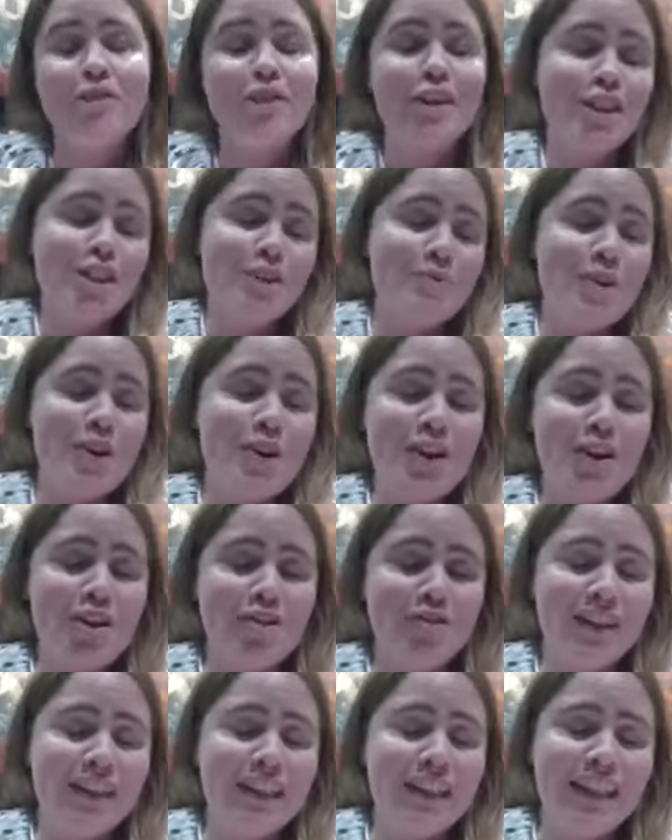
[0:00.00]
for finishing work,
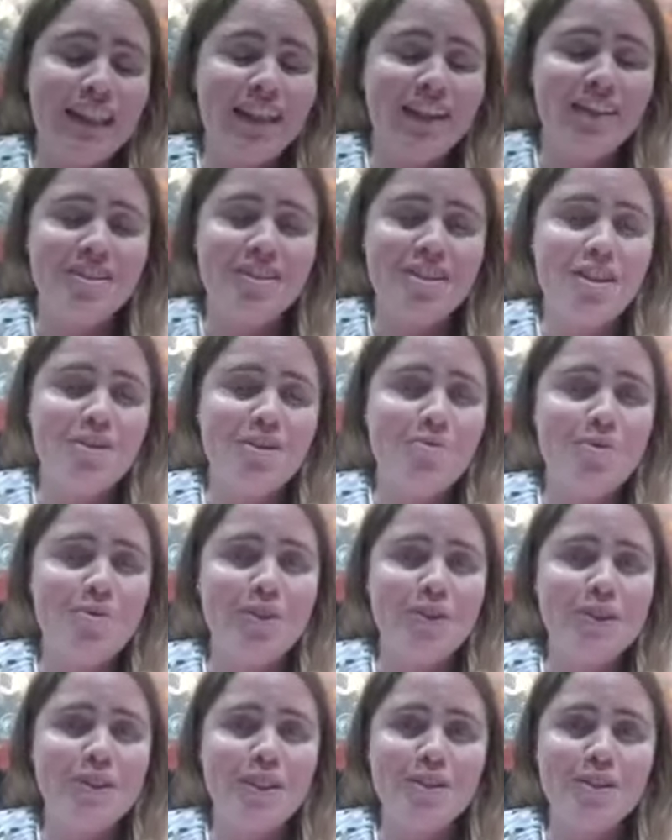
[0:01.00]
hopefully leading into the
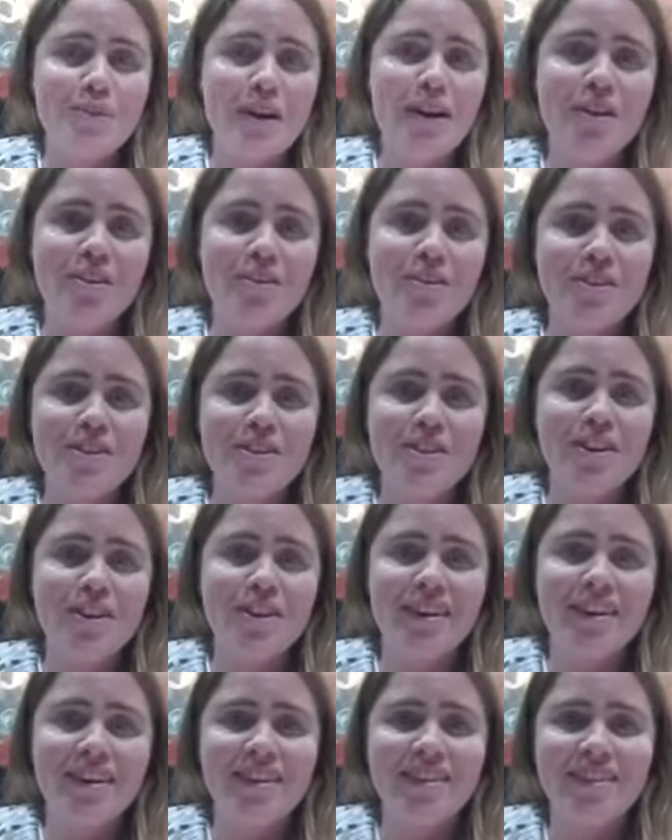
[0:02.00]
awards as well.
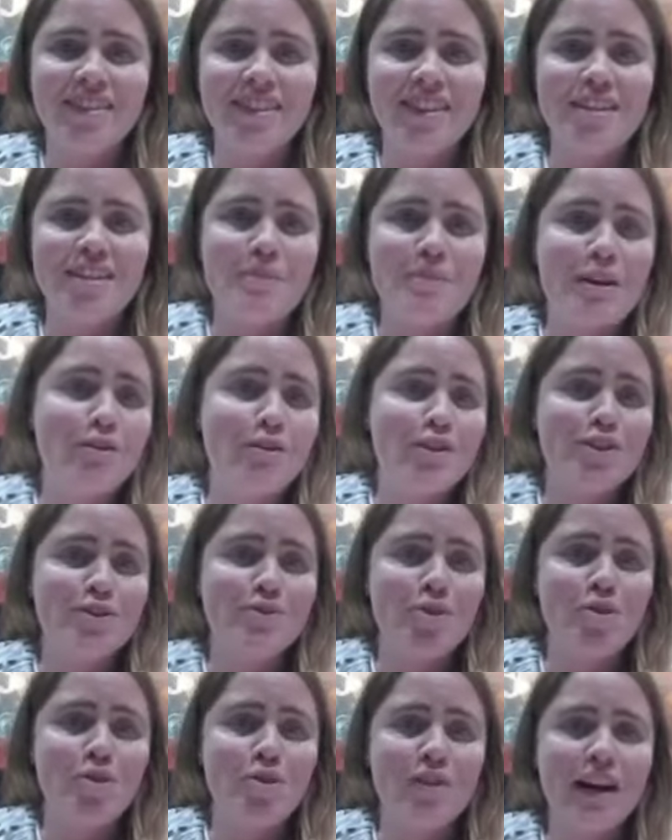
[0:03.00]
So it's
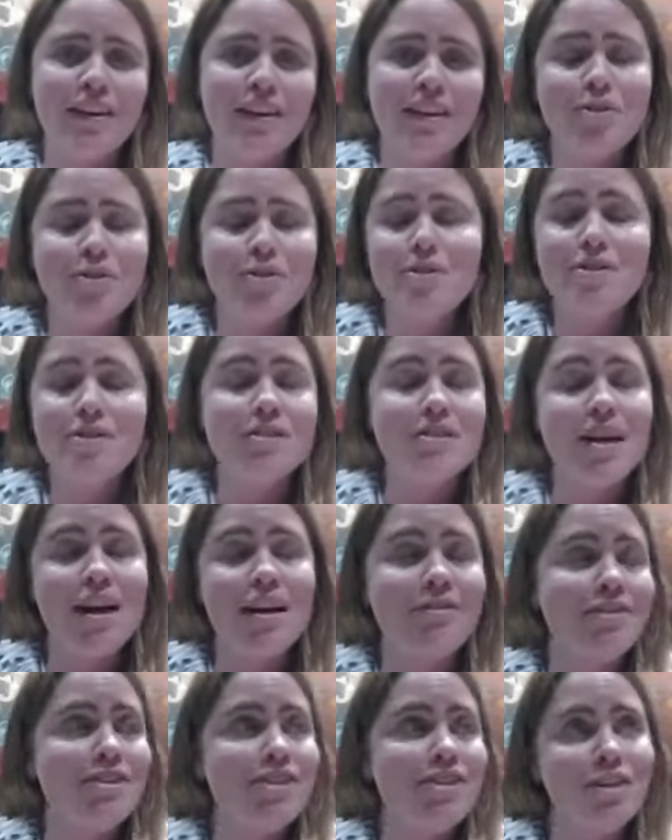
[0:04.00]
beneficial all around, and also just
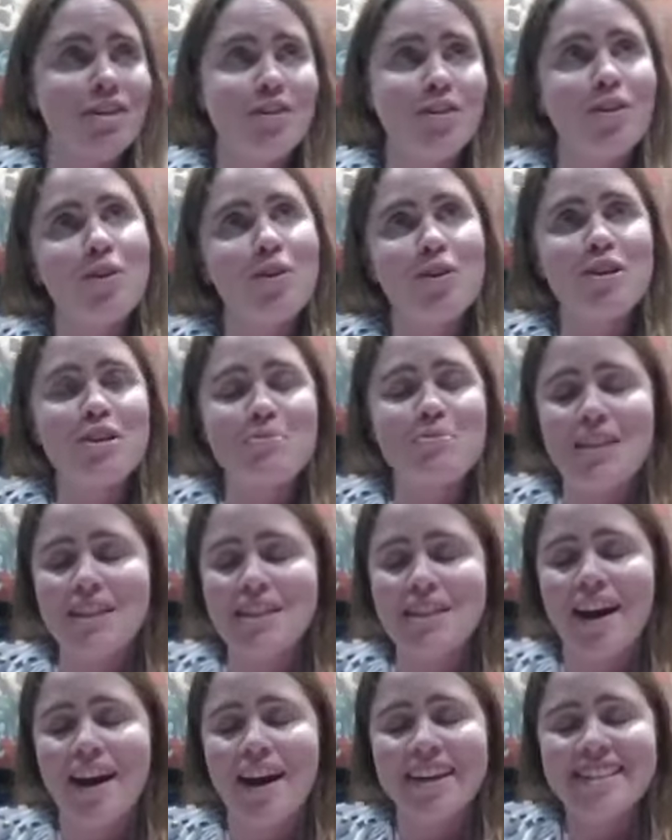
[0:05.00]
life in general. All those big
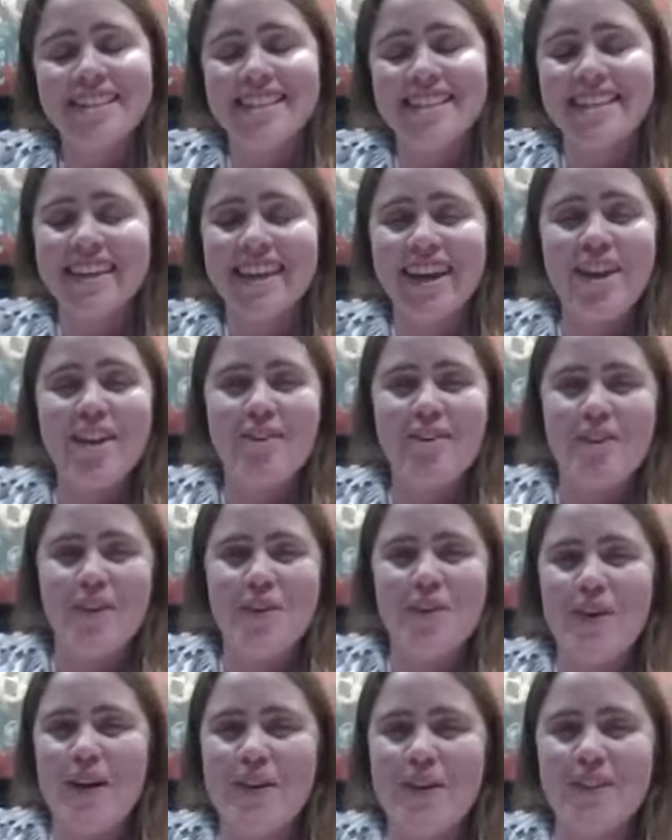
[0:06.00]
tasks that get
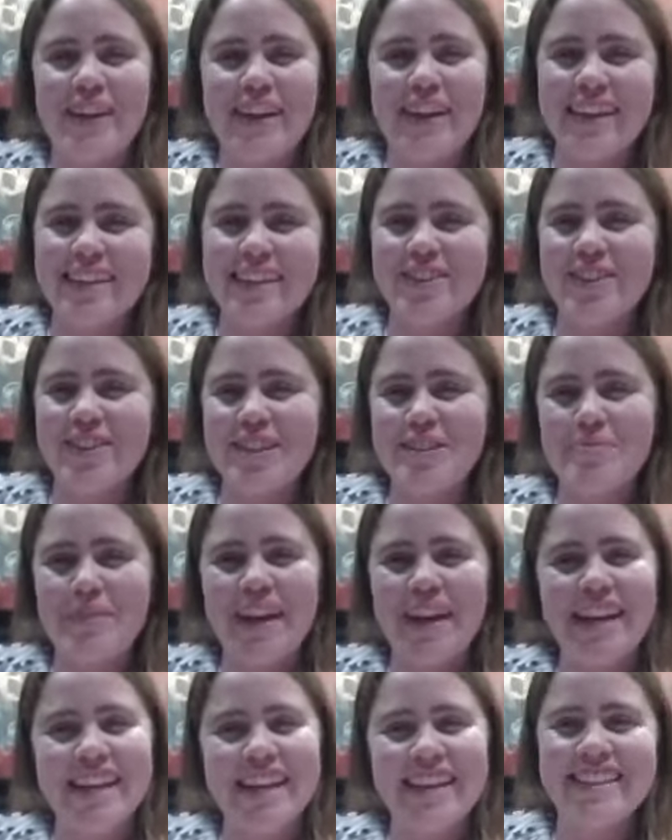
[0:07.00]
overwhelming is always
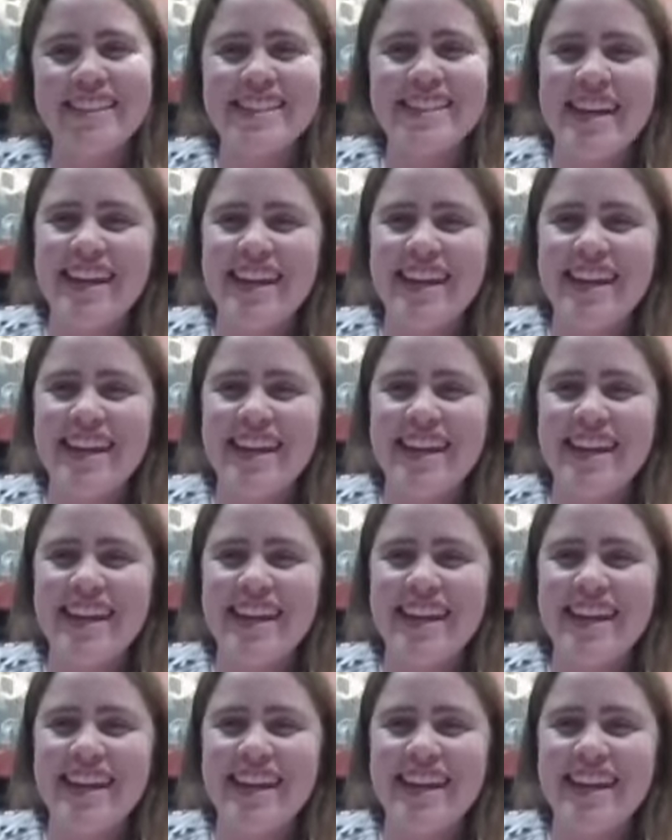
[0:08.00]
breaking it